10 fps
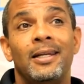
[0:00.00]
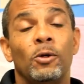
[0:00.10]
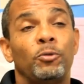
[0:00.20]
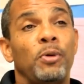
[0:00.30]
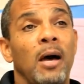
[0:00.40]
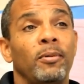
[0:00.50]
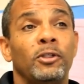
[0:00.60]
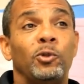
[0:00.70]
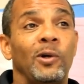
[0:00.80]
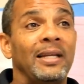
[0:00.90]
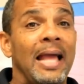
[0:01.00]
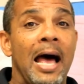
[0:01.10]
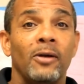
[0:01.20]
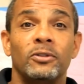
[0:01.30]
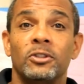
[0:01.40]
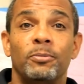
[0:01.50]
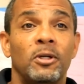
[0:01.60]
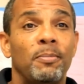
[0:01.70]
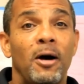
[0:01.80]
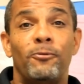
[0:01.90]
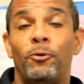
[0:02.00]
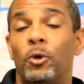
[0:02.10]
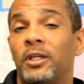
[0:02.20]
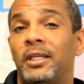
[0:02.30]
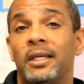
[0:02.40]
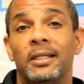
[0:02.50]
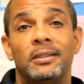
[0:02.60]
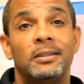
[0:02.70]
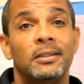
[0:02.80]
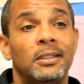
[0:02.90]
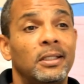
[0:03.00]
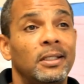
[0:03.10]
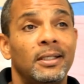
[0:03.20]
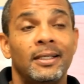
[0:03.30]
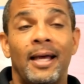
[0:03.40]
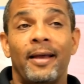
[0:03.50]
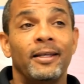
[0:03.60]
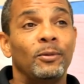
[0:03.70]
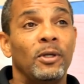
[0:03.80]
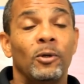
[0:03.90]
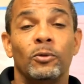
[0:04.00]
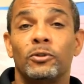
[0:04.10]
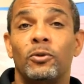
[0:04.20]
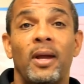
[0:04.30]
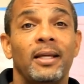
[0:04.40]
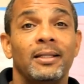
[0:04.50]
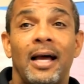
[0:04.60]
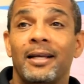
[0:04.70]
It was probably 20 houses, but about 40 kids. Yeah, it was great.